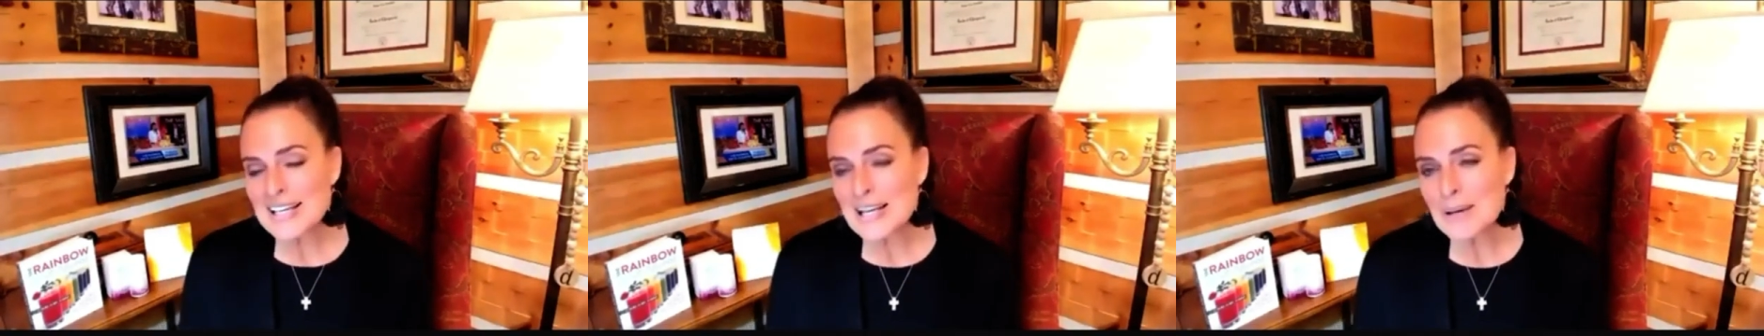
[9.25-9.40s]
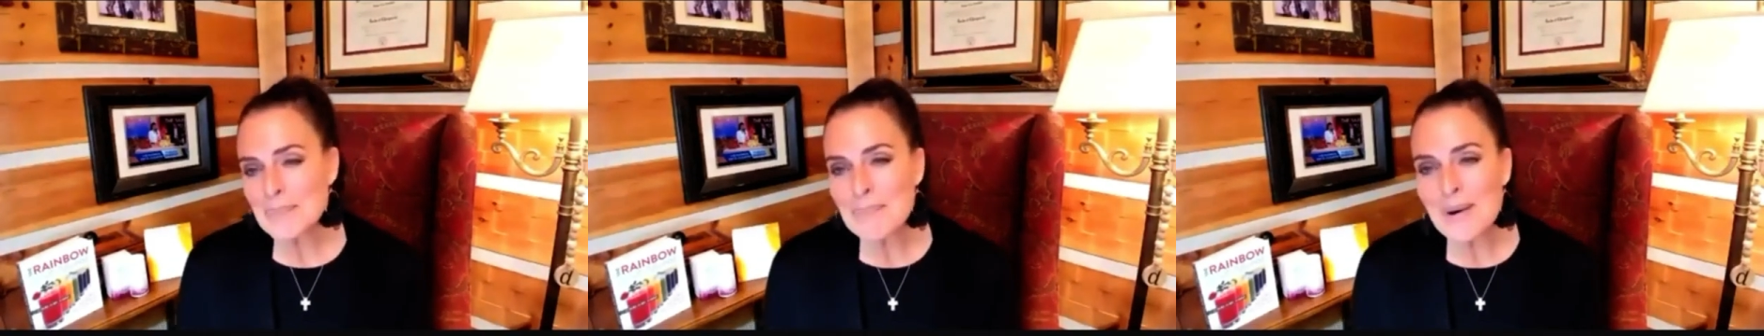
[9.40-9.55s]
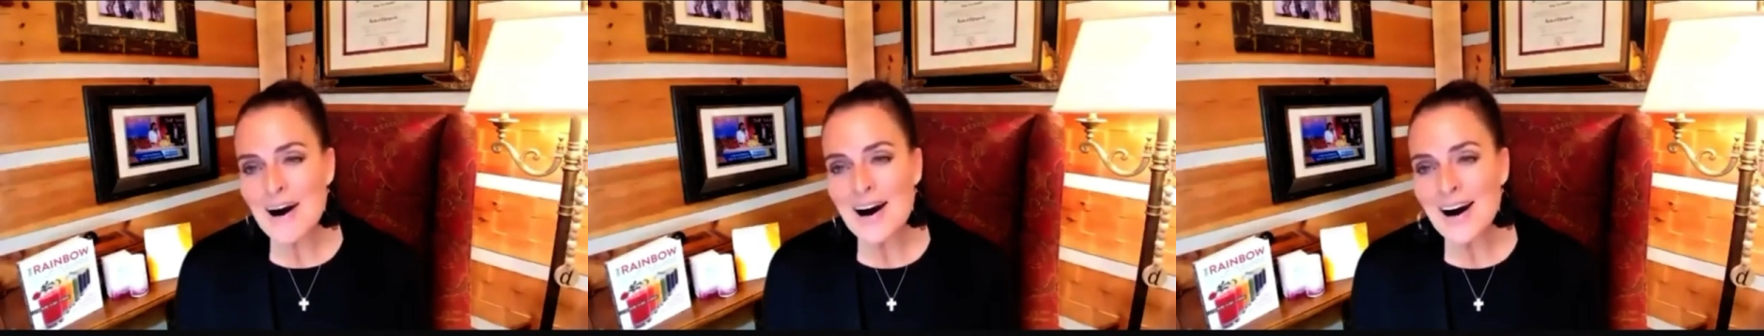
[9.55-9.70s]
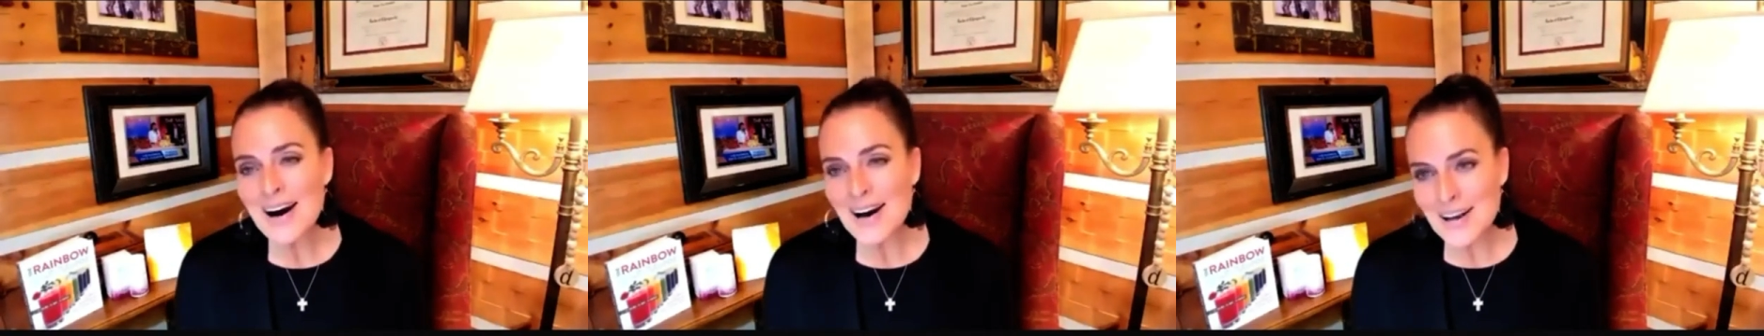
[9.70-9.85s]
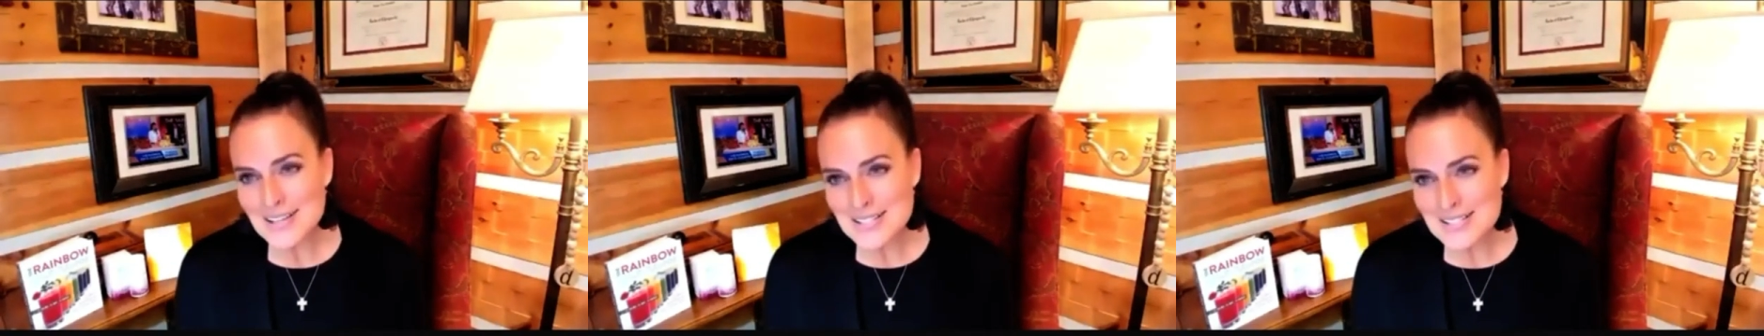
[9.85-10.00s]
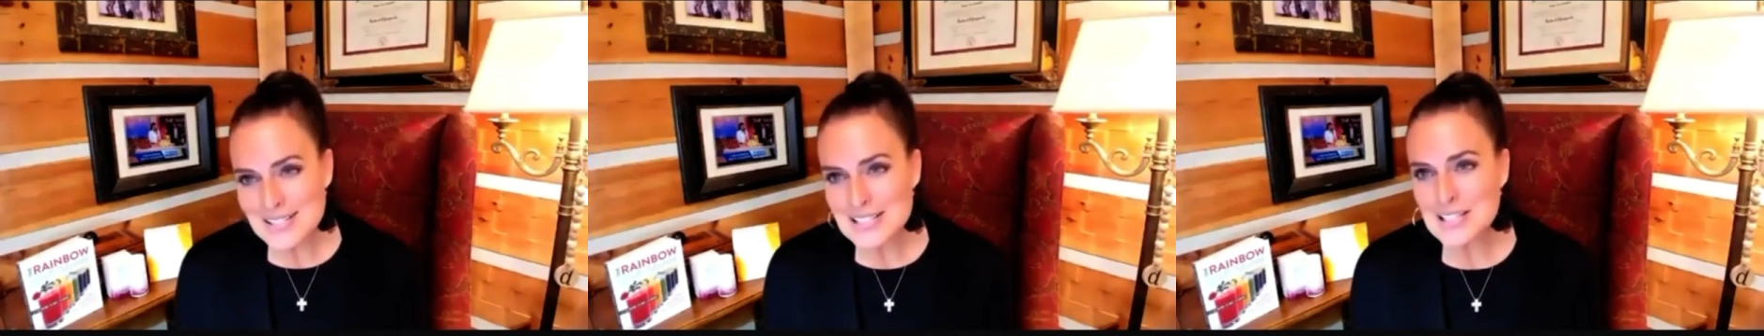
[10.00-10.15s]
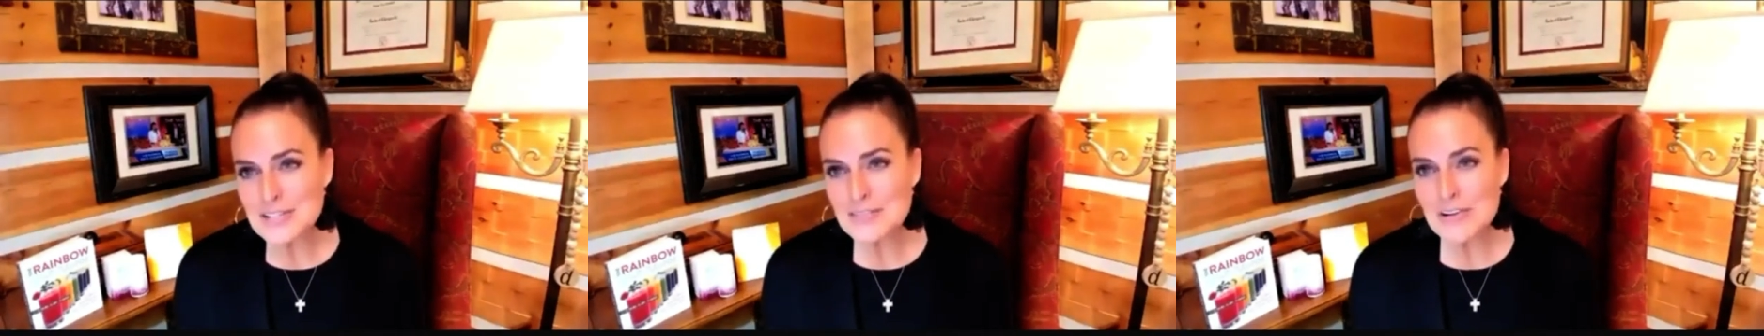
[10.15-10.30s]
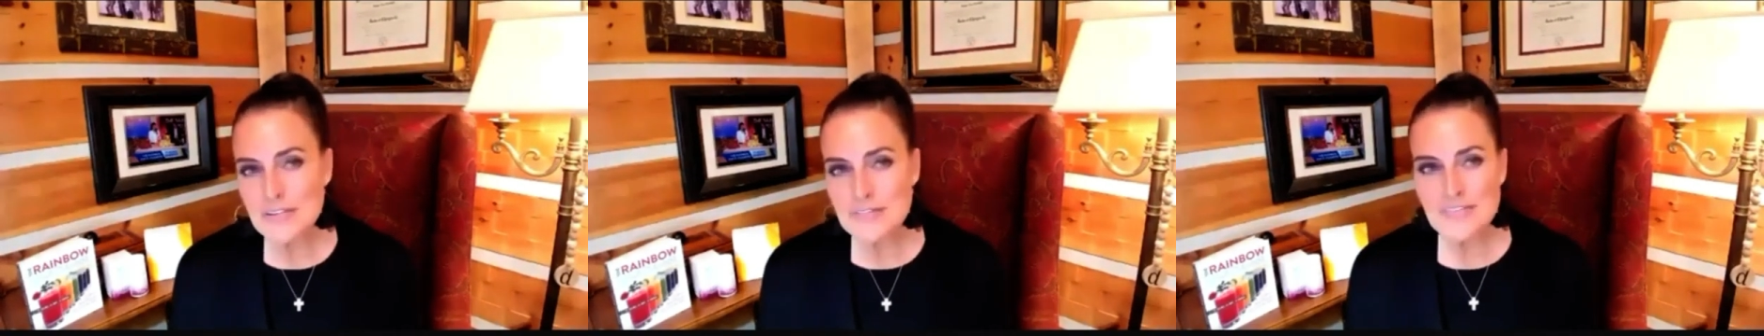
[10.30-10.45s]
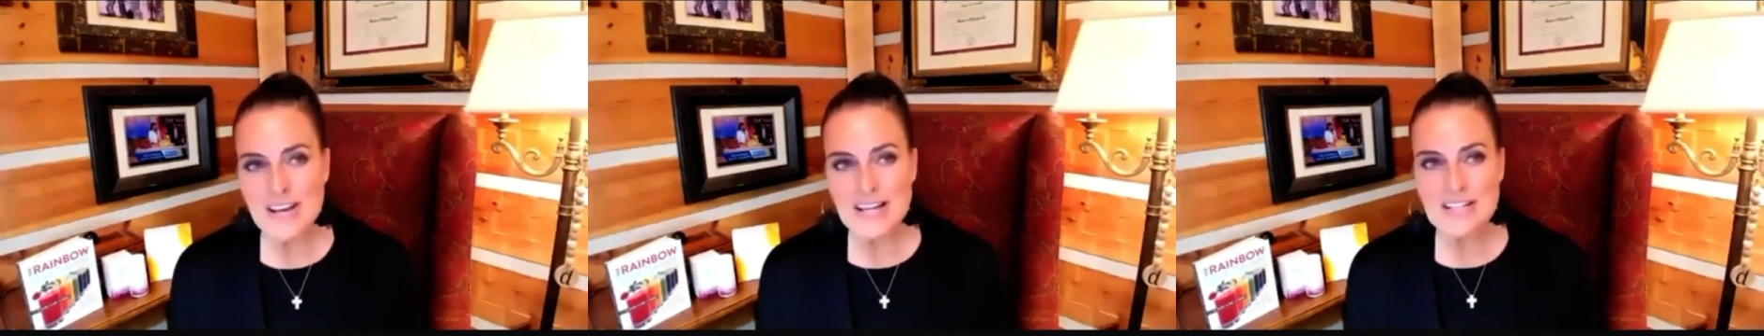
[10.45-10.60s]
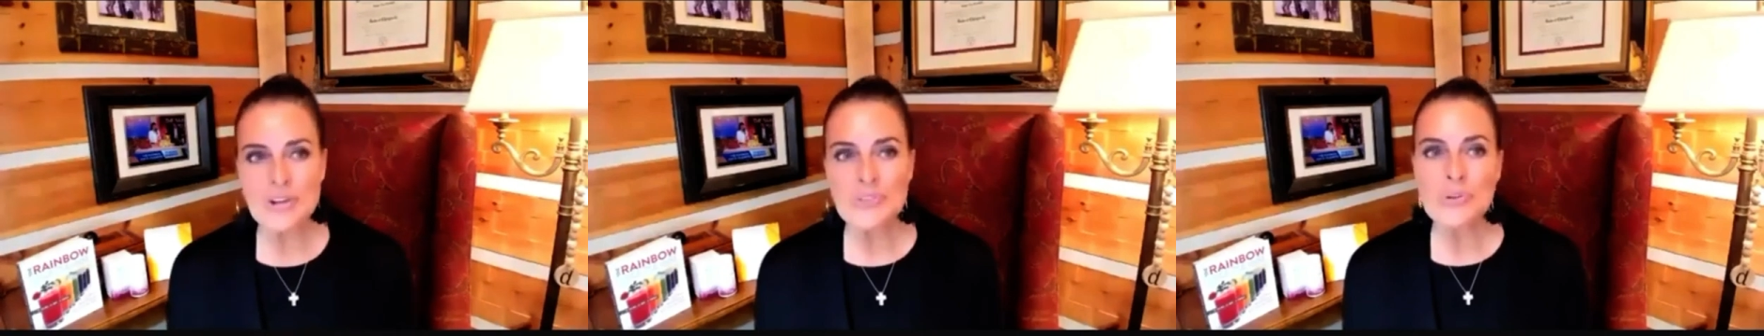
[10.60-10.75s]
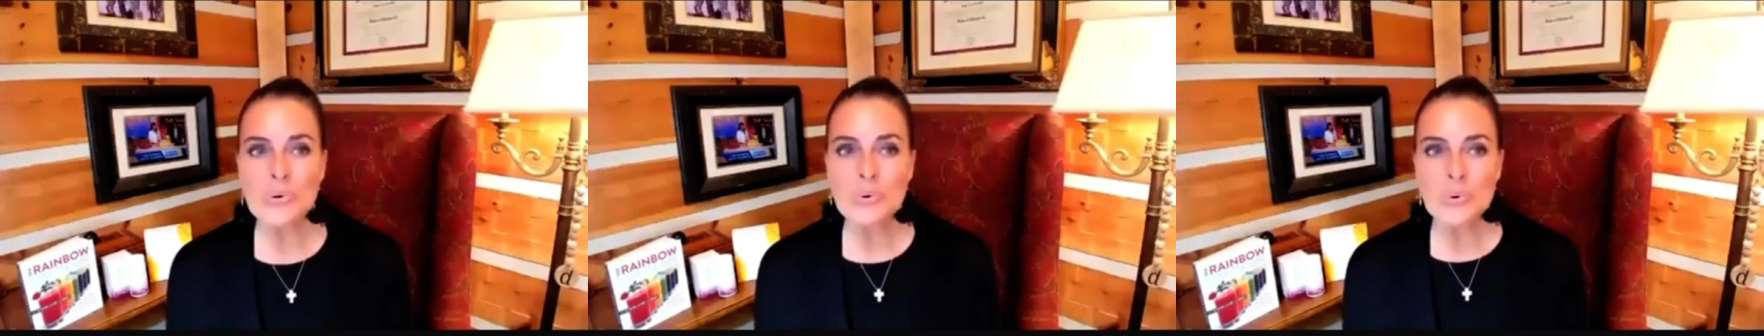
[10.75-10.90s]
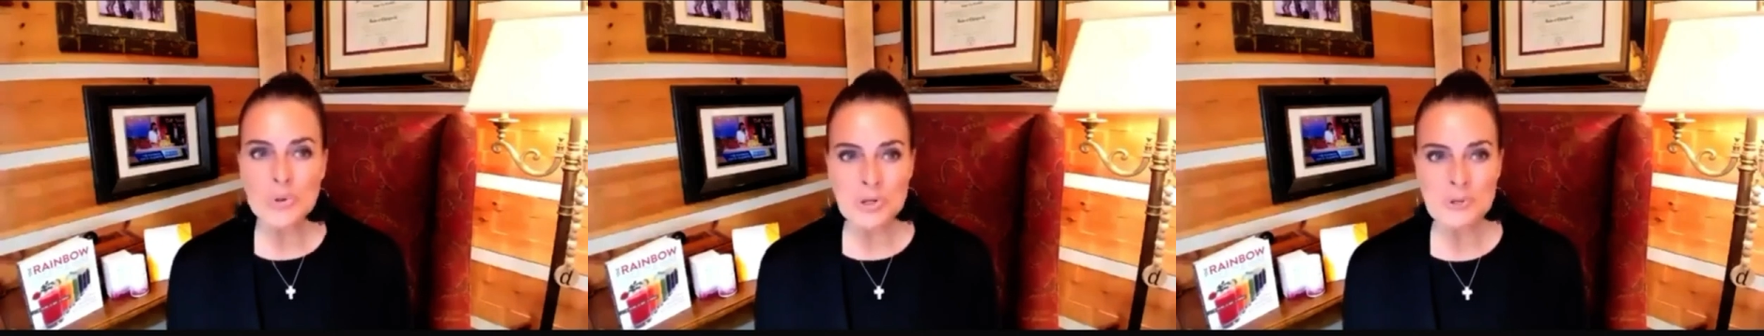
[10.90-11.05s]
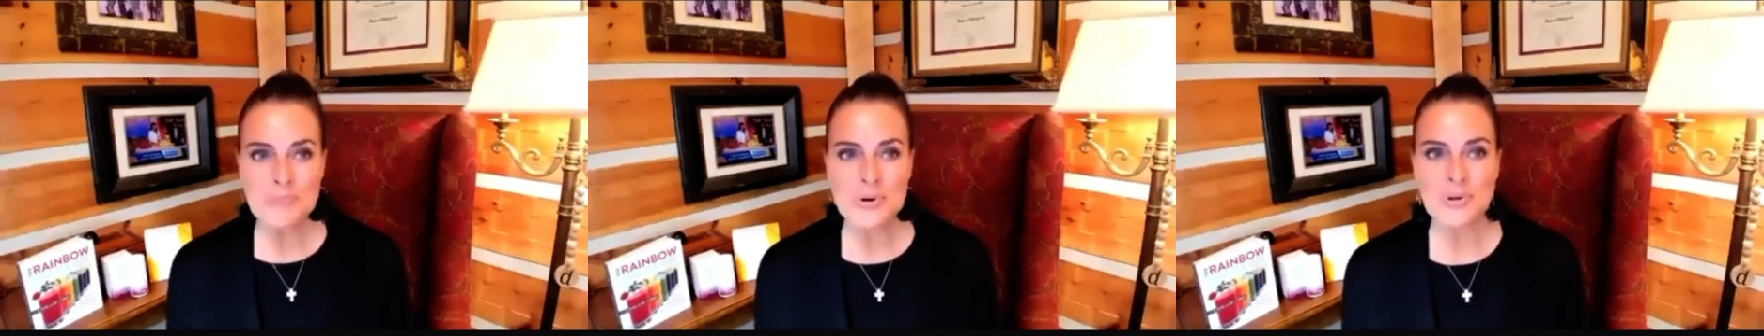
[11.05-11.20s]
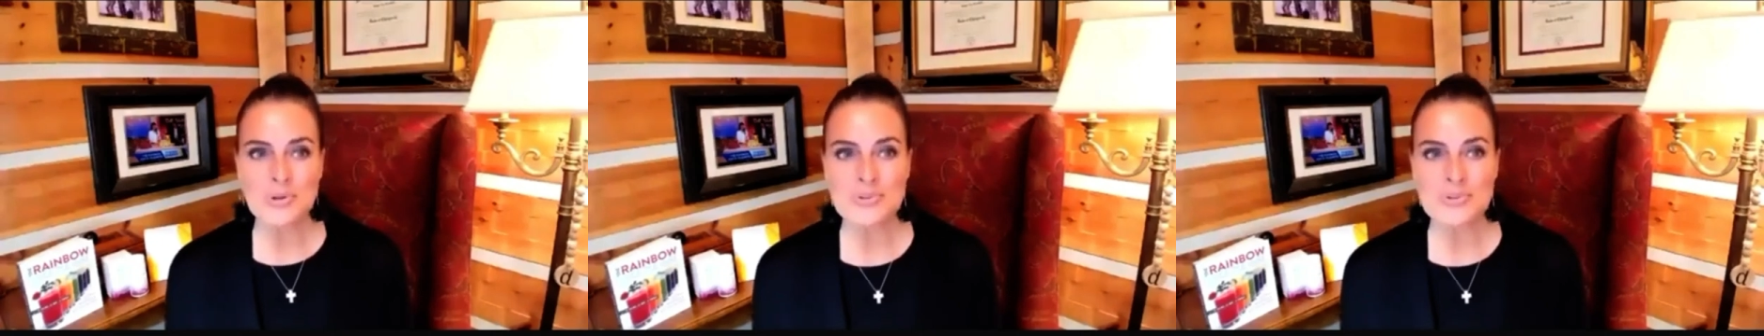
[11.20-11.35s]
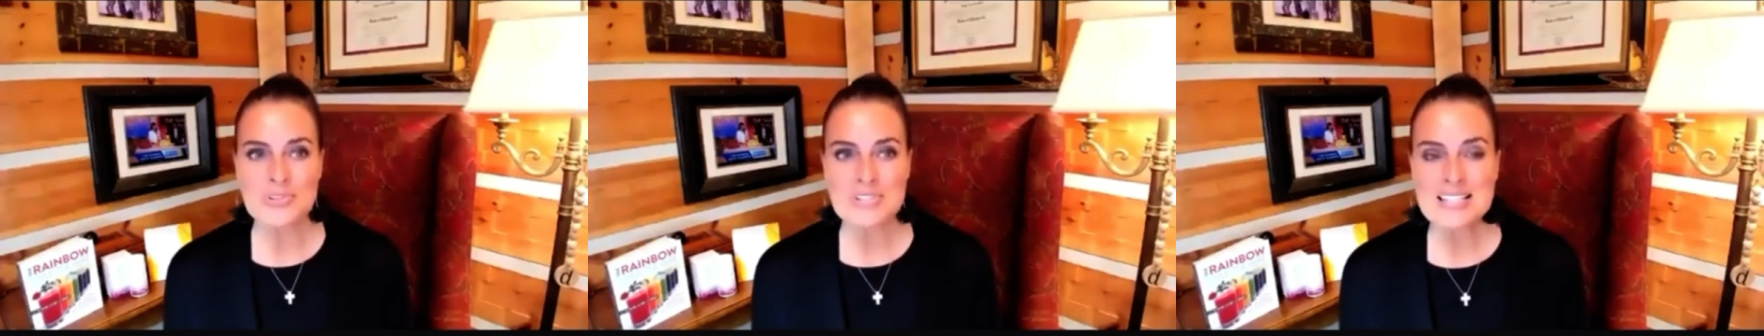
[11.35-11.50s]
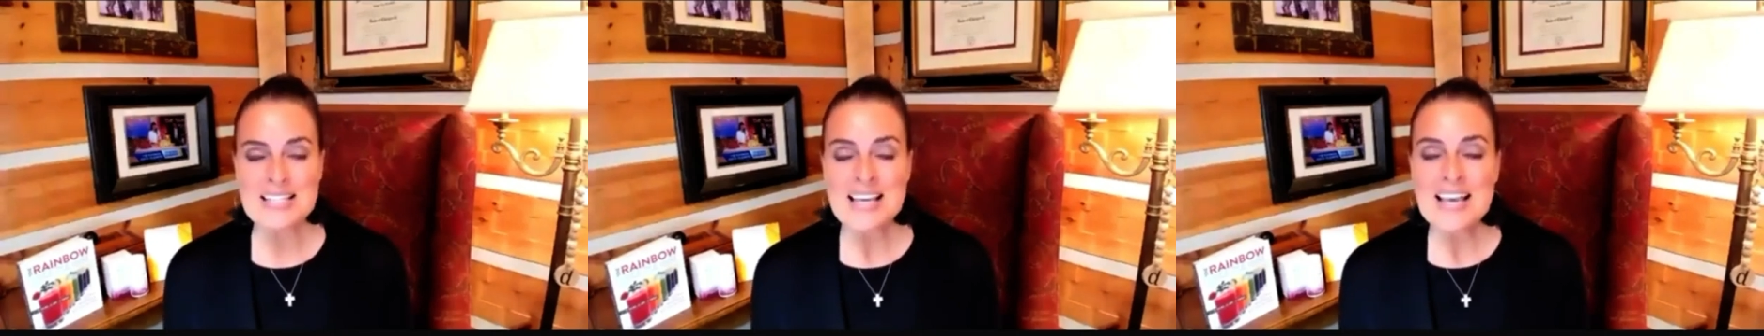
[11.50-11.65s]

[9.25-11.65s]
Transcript: positive effect on the hormones